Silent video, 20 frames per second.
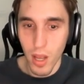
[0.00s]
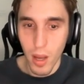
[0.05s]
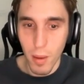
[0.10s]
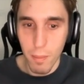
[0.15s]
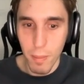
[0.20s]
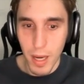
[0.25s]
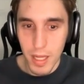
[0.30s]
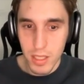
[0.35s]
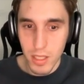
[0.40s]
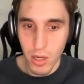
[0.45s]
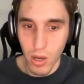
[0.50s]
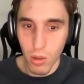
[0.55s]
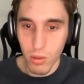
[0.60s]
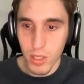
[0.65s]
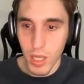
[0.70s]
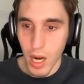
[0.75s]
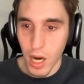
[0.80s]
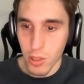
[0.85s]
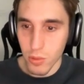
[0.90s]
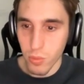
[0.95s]
But all
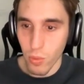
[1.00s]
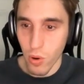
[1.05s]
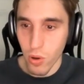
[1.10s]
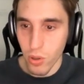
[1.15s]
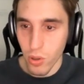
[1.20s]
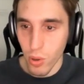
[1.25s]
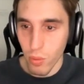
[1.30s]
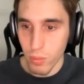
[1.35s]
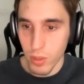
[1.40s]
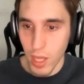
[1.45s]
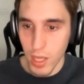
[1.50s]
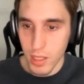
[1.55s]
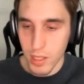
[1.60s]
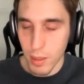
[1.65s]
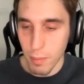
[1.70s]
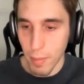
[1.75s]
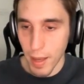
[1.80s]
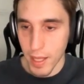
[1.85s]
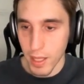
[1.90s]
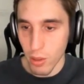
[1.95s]
the hard work of like the
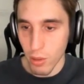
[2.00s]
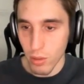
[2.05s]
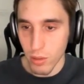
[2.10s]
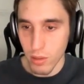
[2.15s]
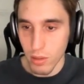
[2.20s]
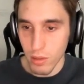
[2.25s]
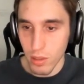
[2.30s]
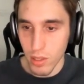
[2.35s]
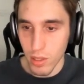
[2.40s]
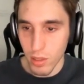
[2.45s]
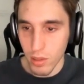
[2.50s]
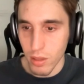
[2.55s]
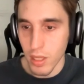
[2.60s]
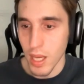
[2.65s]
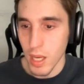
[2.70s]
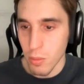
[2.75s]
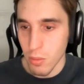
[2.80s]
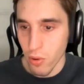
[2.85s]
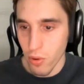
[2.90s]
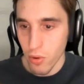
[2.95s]
manual
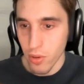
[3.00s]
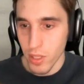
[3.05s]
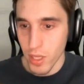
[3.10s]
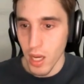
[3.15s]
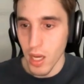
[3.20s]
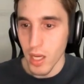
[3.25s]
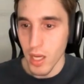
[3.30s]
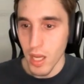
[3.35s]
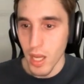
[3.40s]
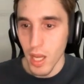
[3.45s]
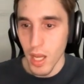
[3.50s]
labor, yeah,